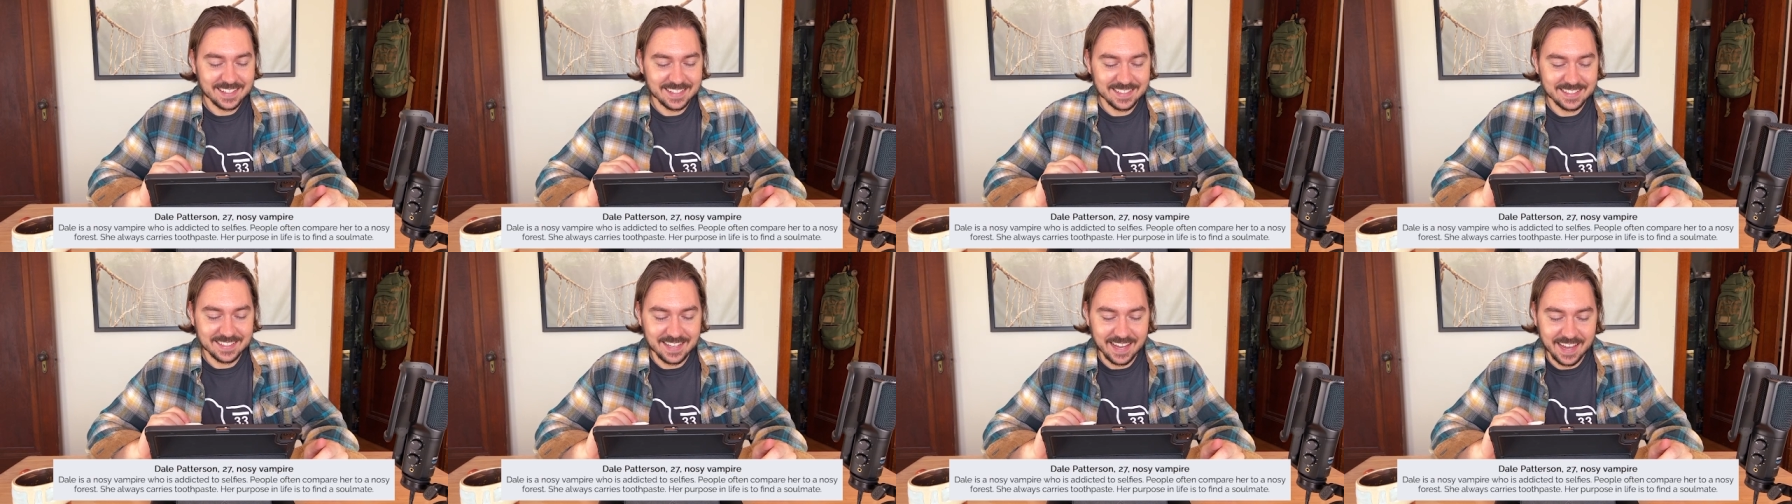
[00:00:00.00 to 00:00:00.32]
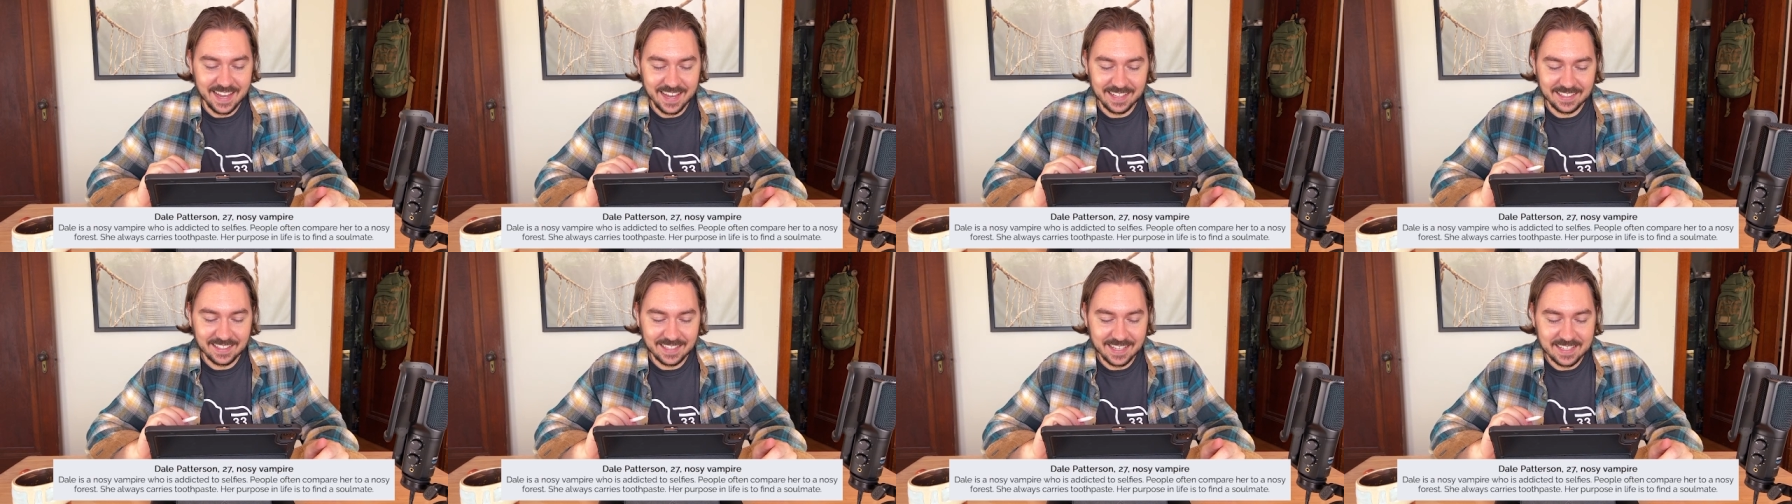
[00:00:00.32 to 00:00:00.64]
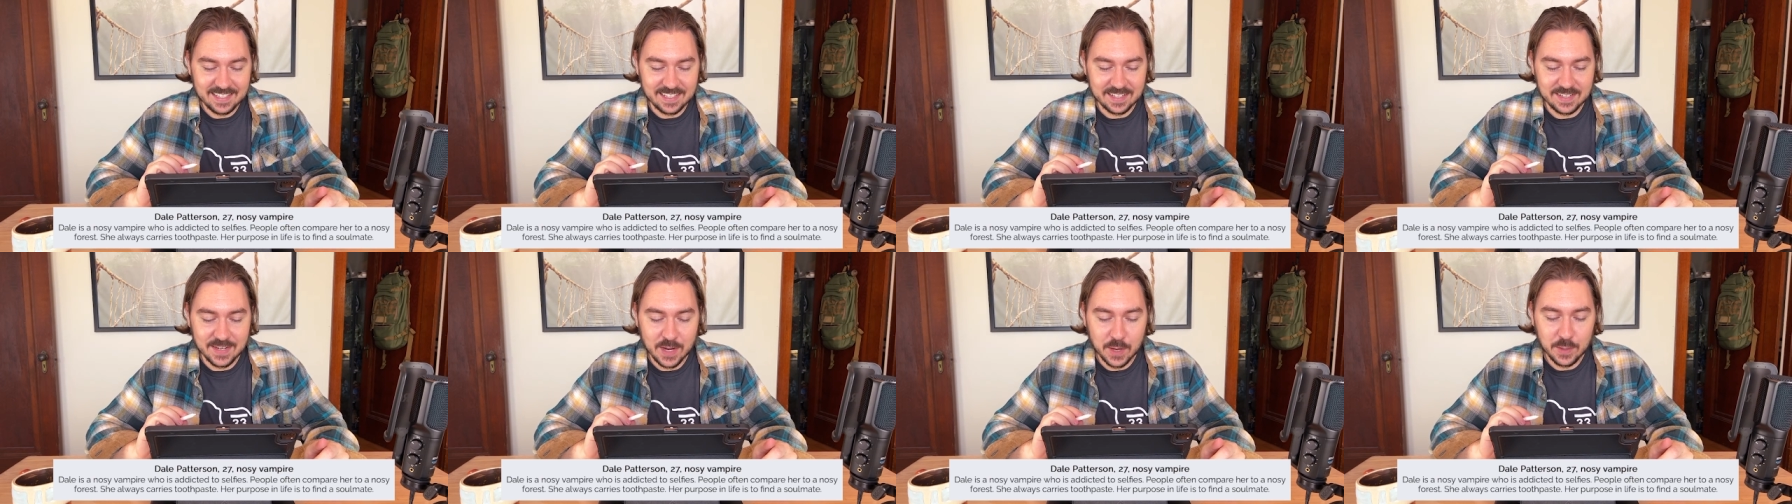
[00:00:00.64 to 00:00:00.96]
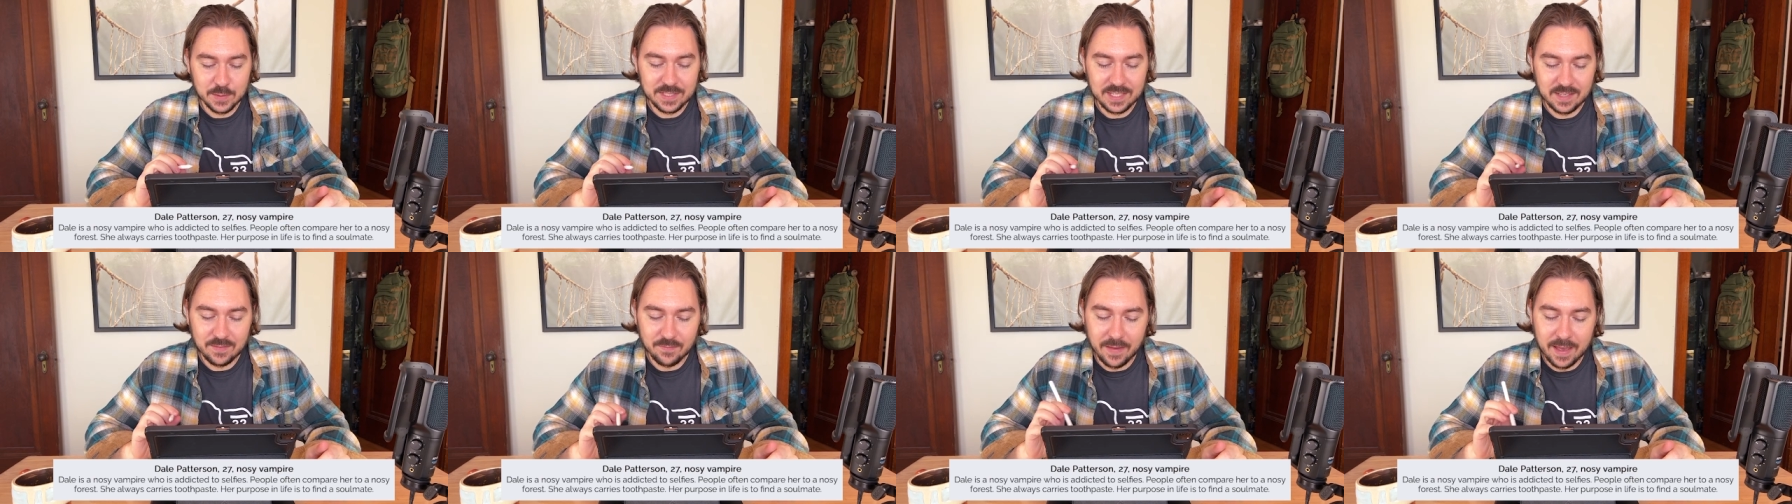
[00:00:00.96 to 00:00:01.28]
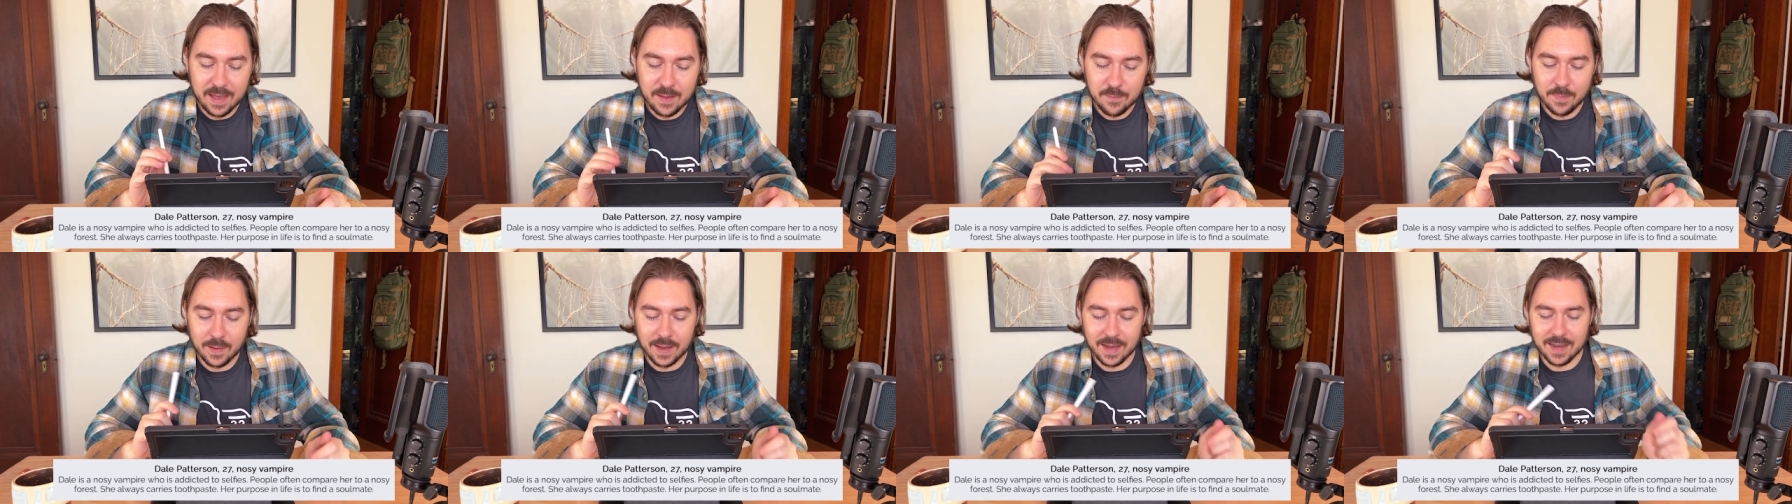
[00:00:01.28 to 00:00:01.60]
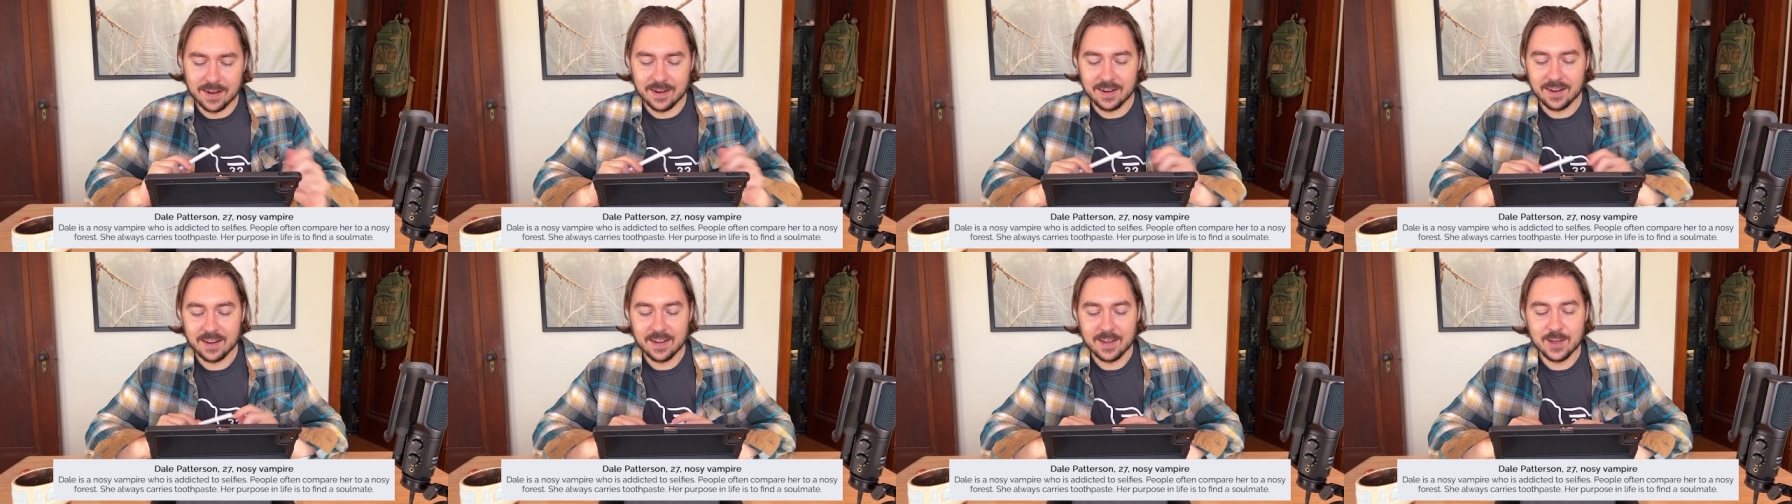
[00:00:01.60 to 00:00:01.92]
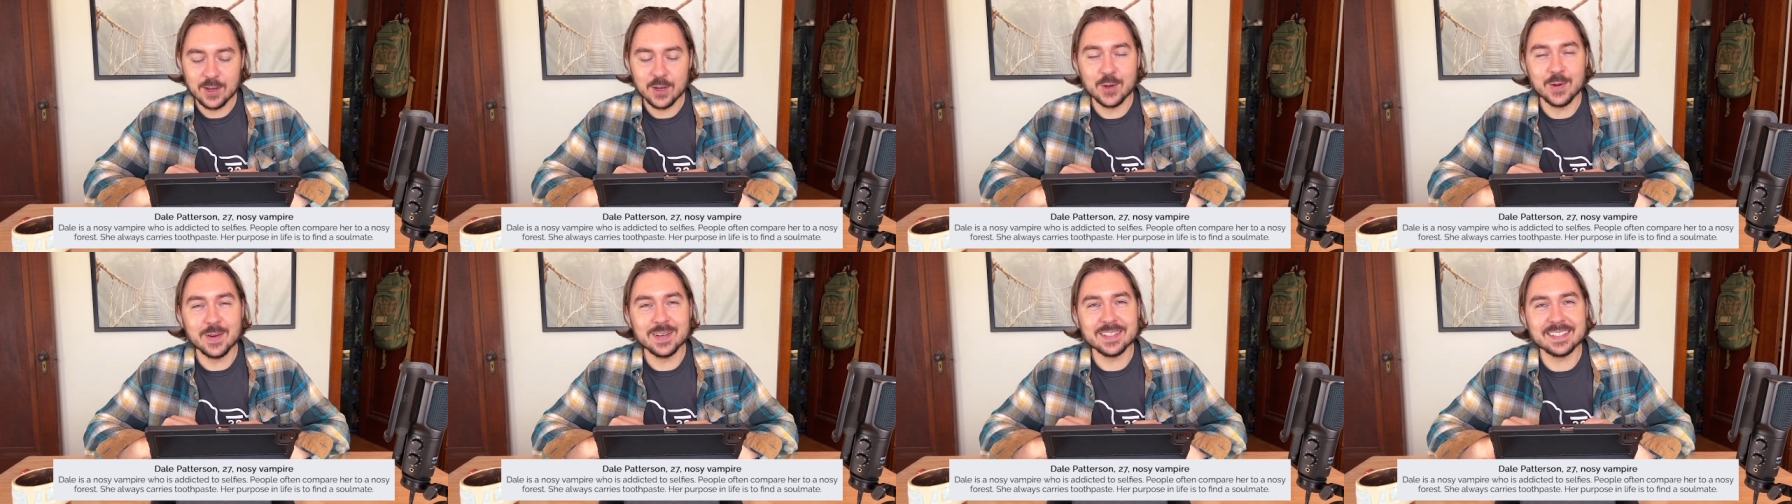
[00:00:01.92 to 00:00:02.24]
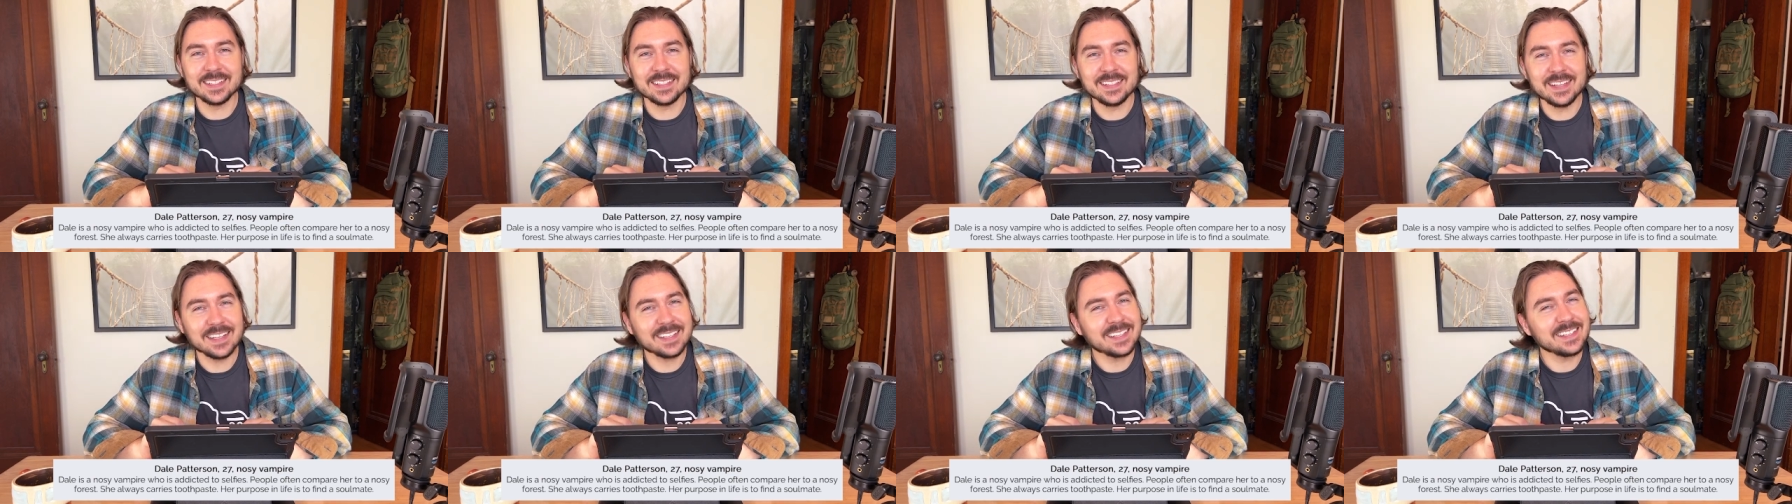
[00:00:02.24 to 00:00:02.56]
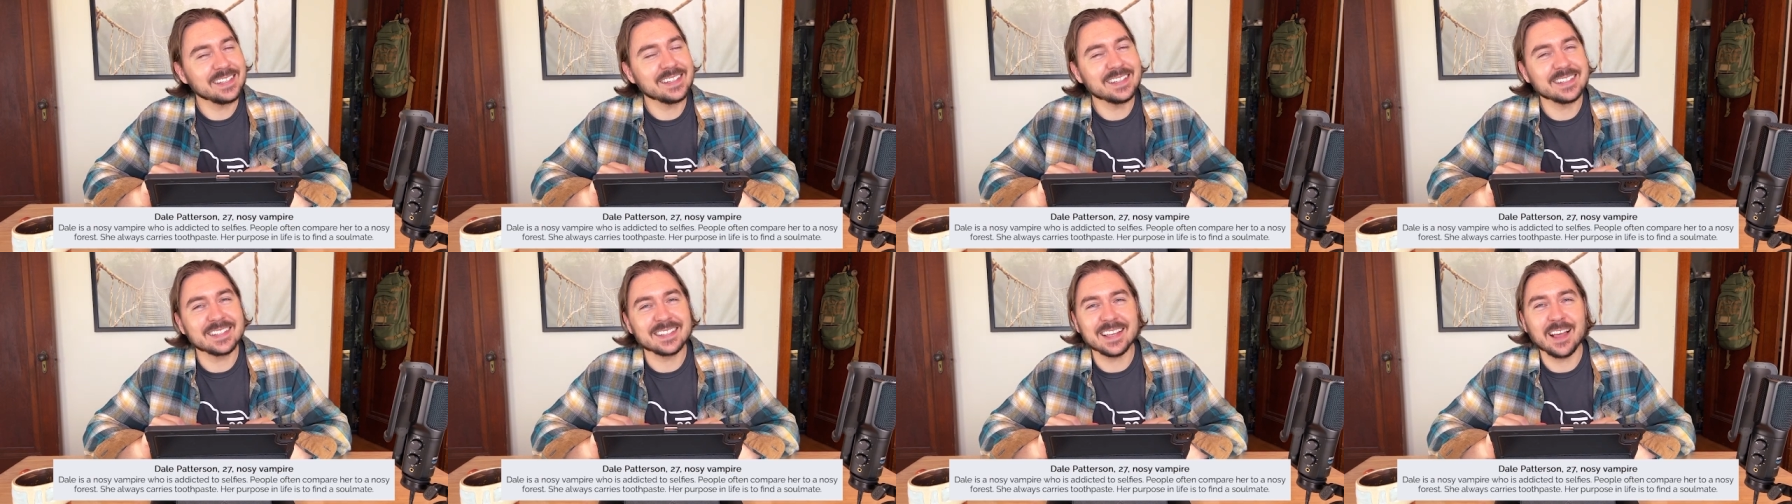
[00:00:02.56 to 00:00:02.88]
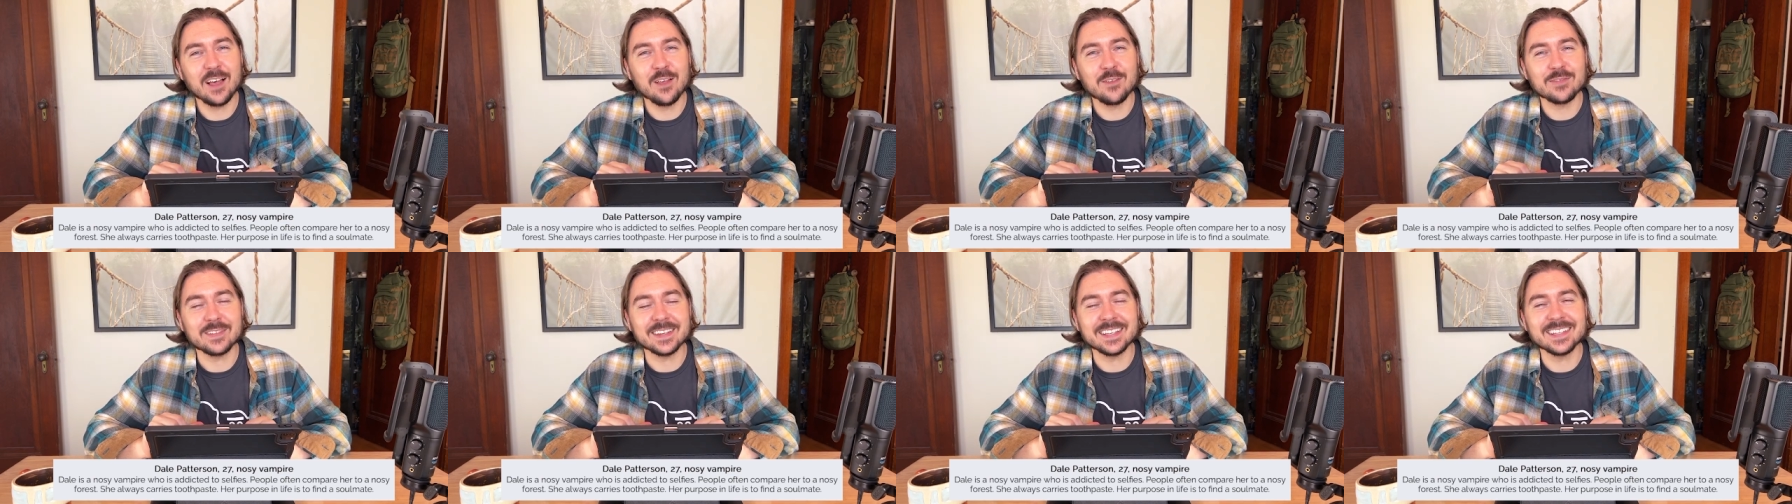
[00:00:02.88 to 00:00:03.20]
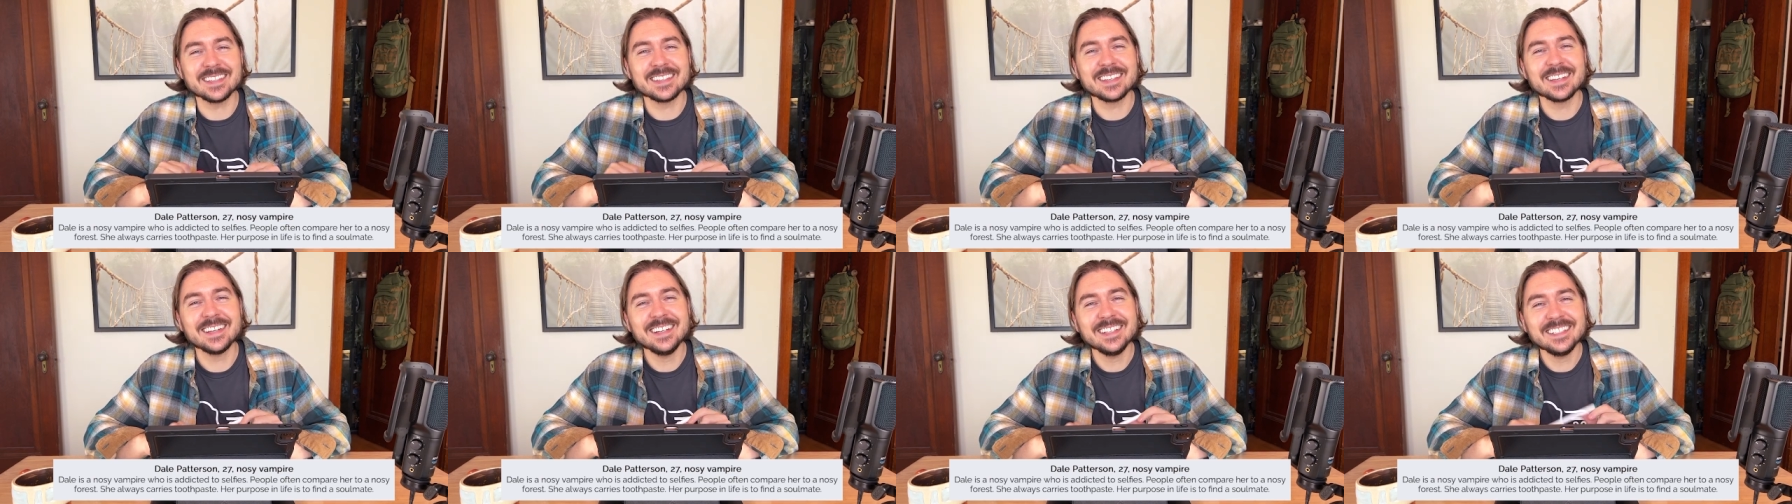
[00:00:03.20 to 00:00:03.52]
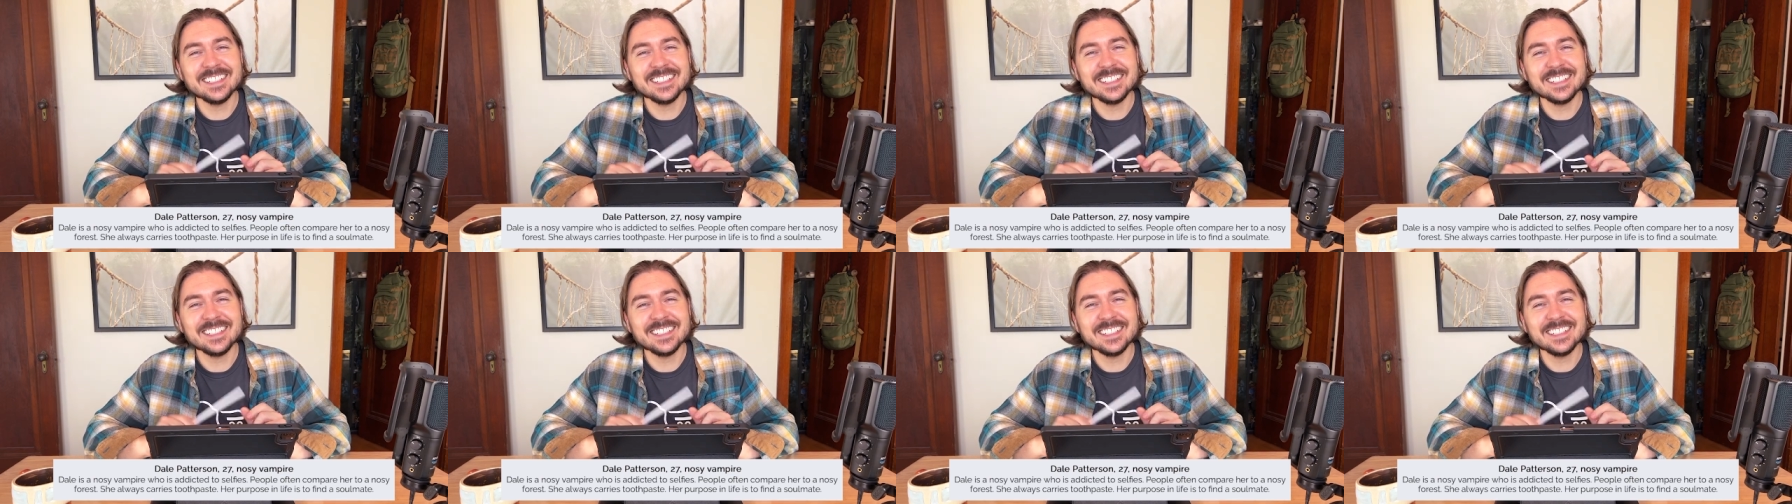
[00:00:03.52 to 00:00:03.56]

Dale is a nosy vampire who is addicted to selfies.